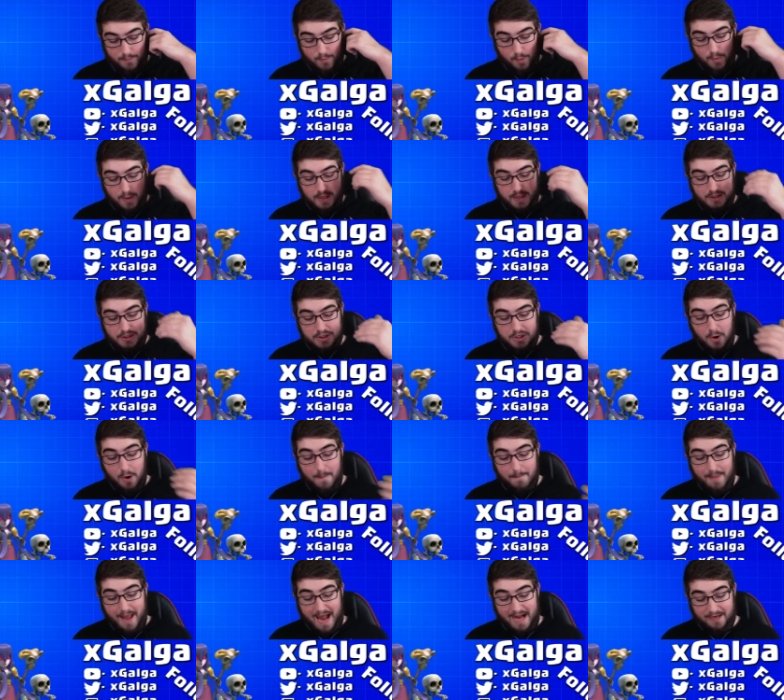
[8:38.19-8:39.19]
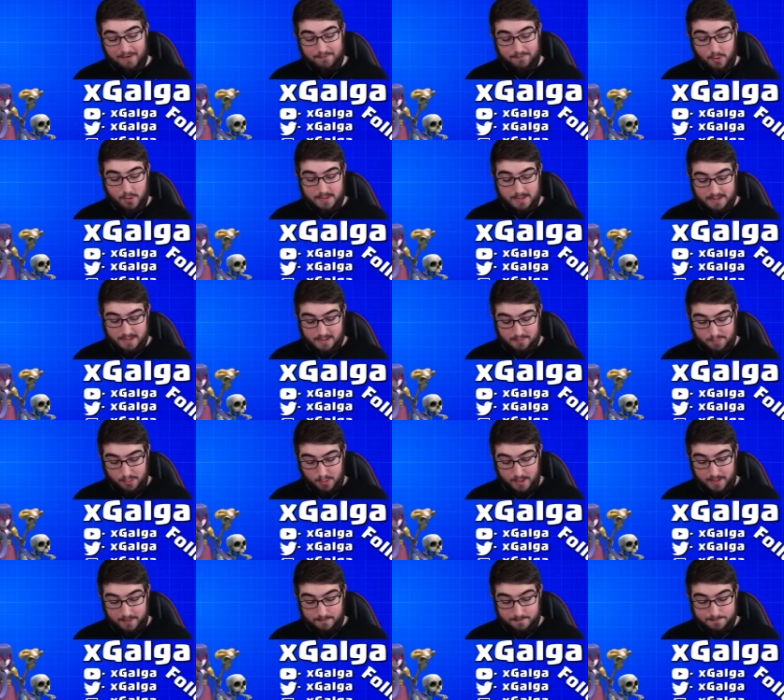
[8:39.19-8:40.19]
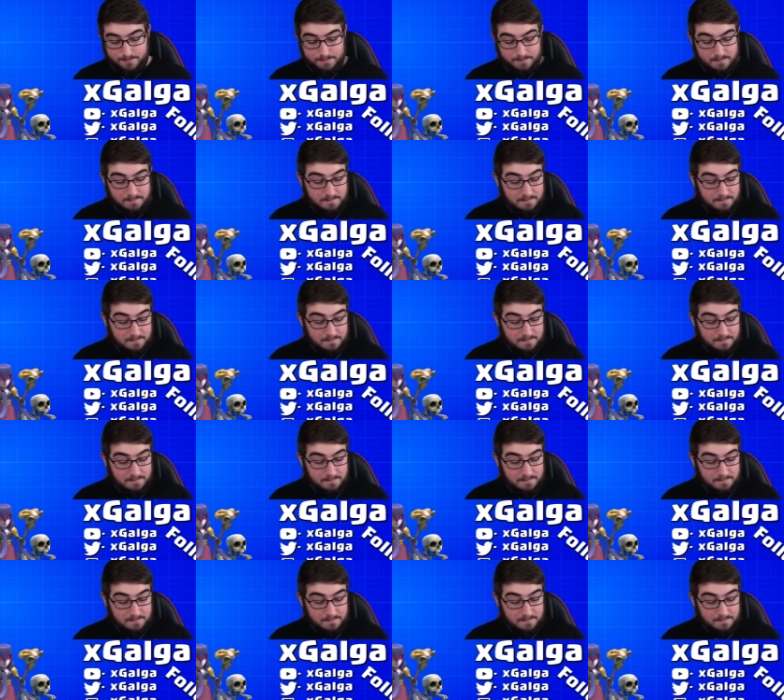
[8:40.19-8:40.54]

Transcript: We're really just going back and forth at this point.